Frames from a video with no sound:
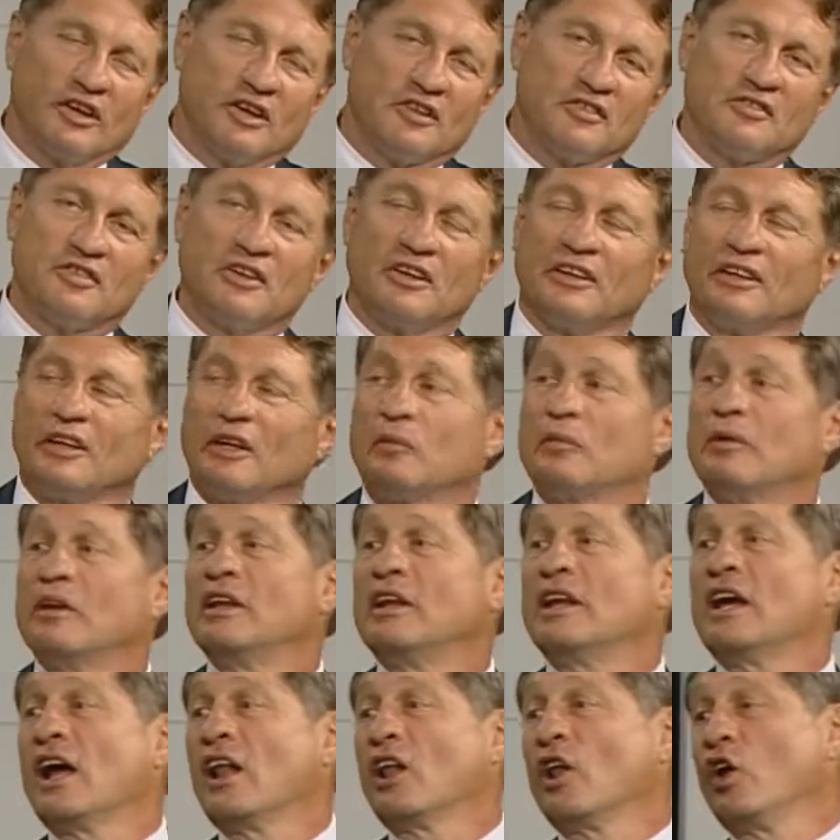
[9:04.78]
you see a little bit
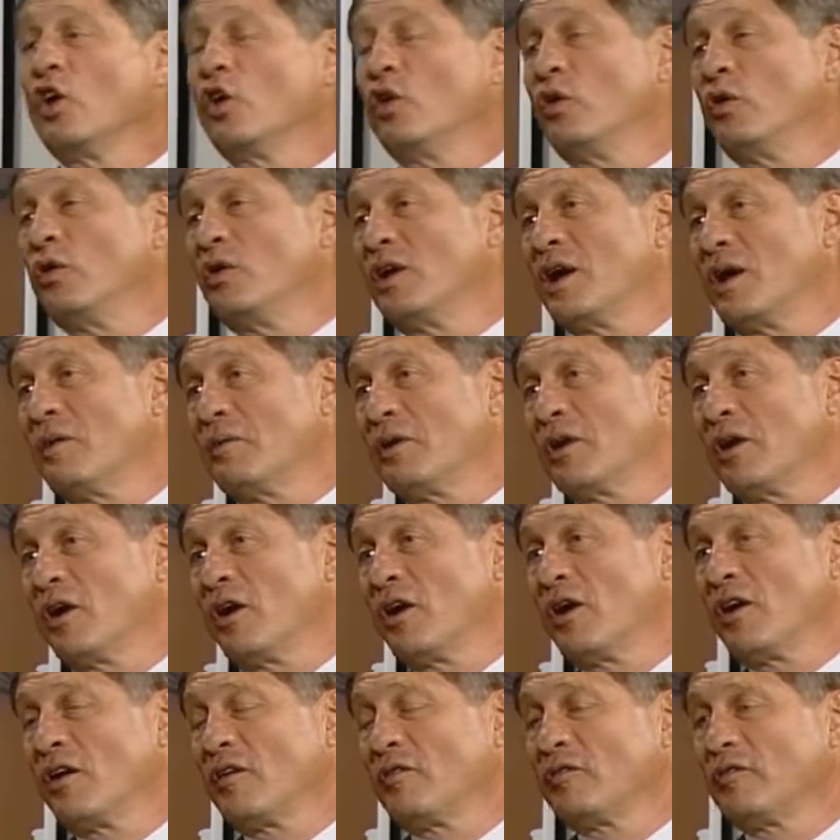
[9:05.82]
of yellow coming
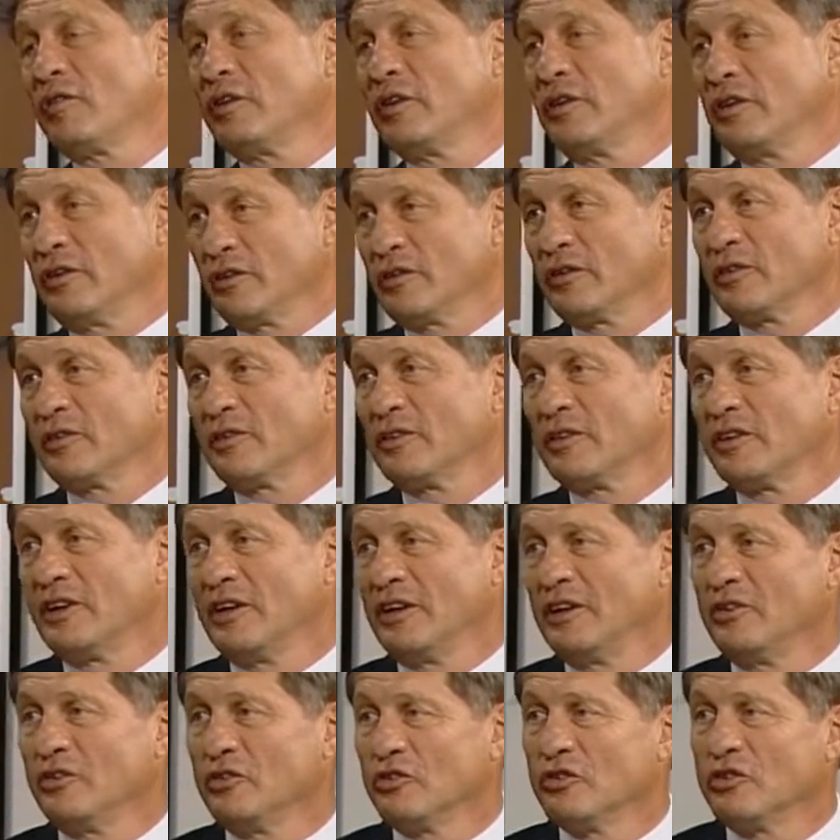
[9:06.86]
off in your
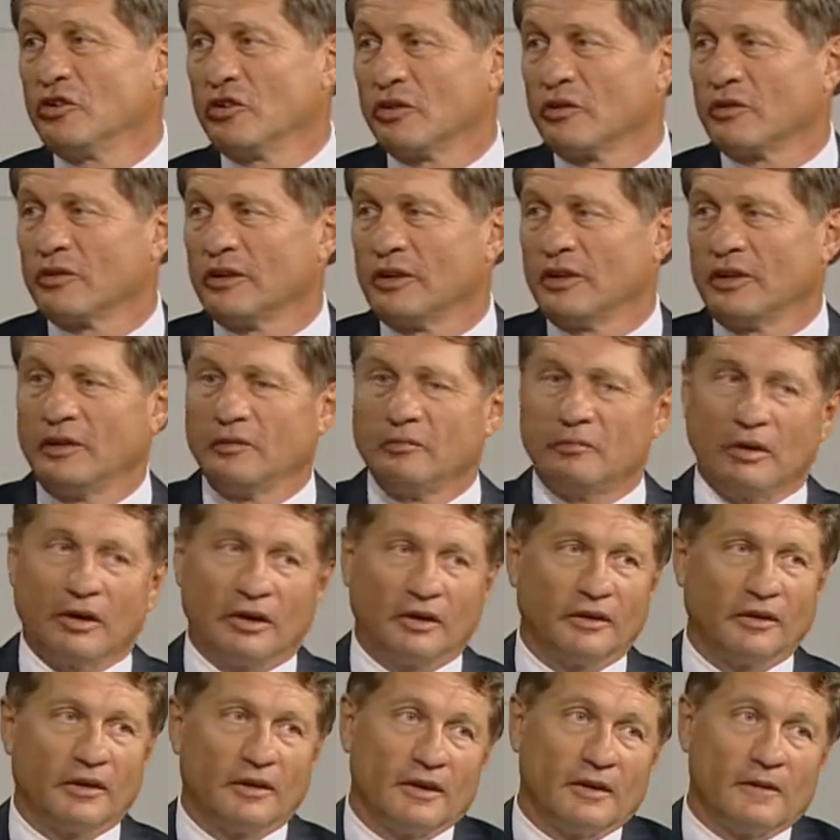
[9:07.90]
mm-hmm. urine, but
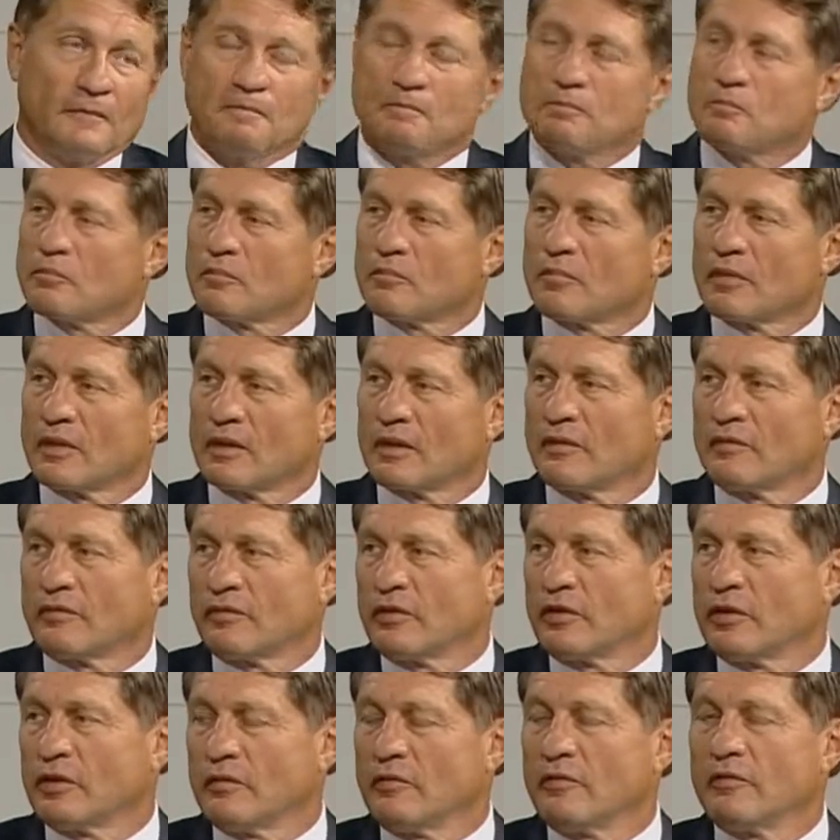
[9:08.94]

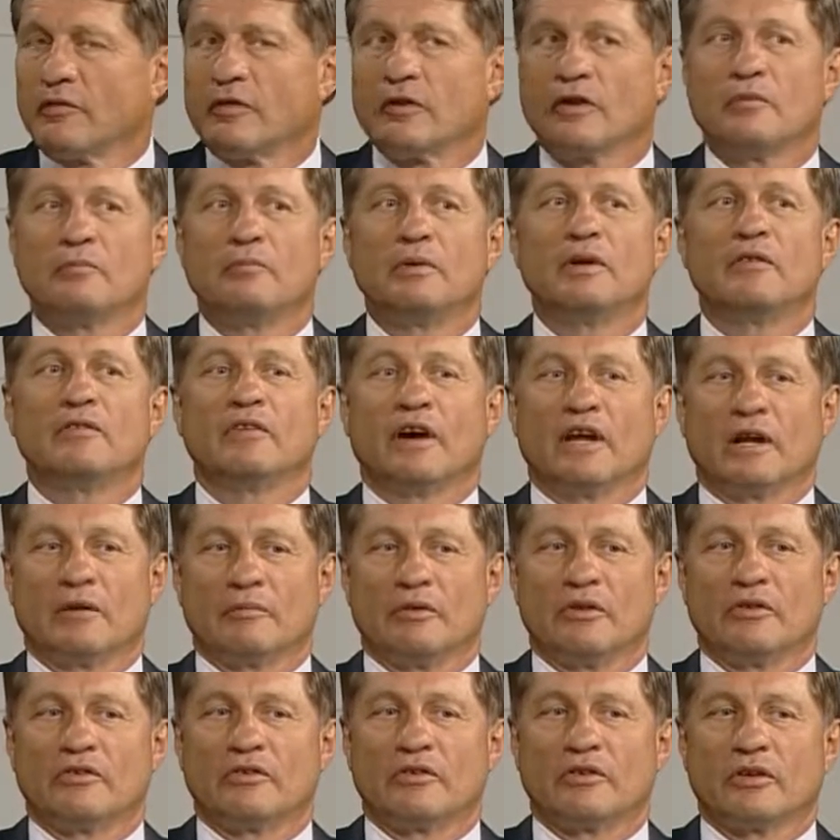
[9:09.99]
for the B
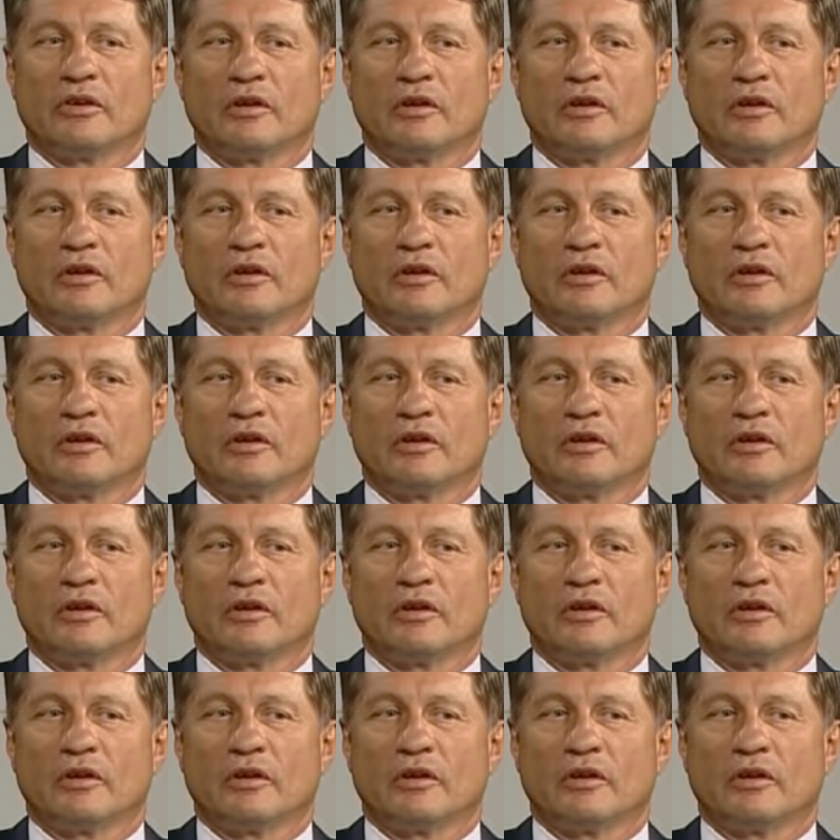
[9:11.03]
vitamins.